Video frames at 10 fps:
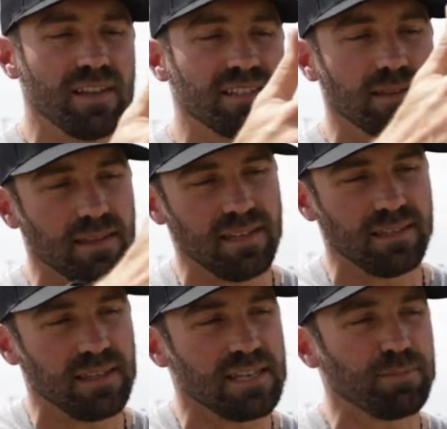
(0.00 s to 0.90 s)

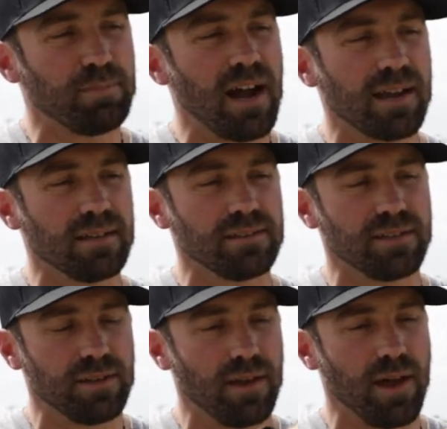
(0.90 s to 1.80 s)
These
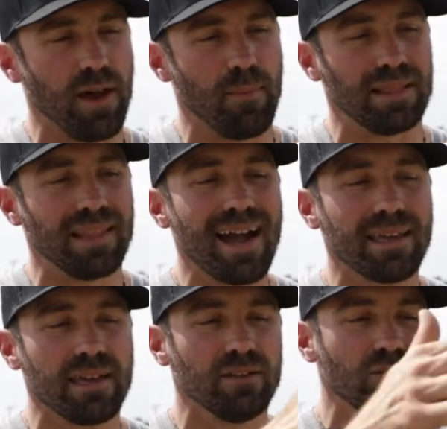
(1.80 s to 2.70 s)
pockets
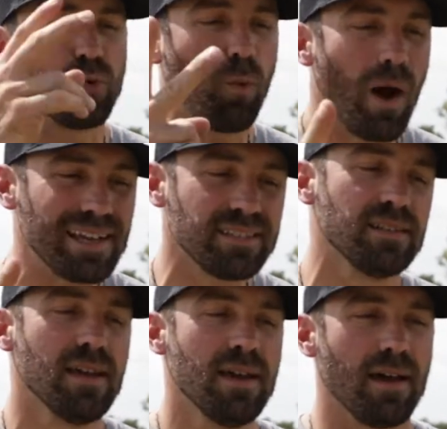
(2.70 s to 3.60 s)
lock in twice